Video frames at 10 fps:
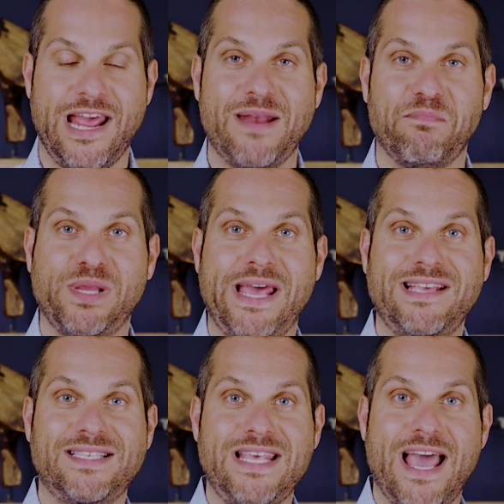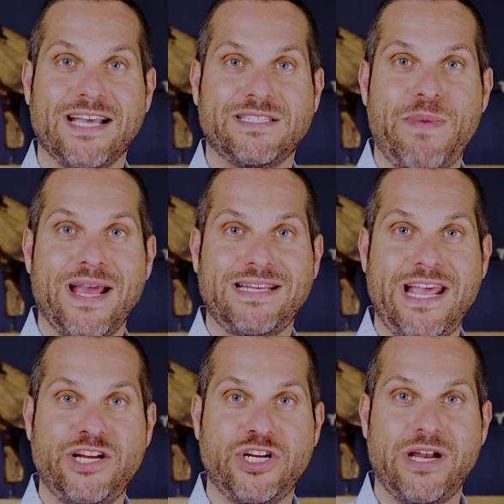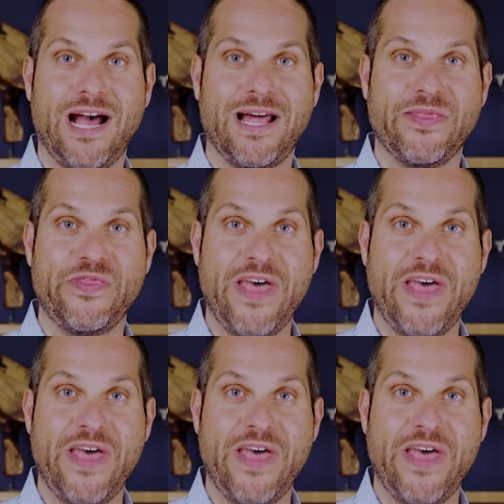and place the expectation on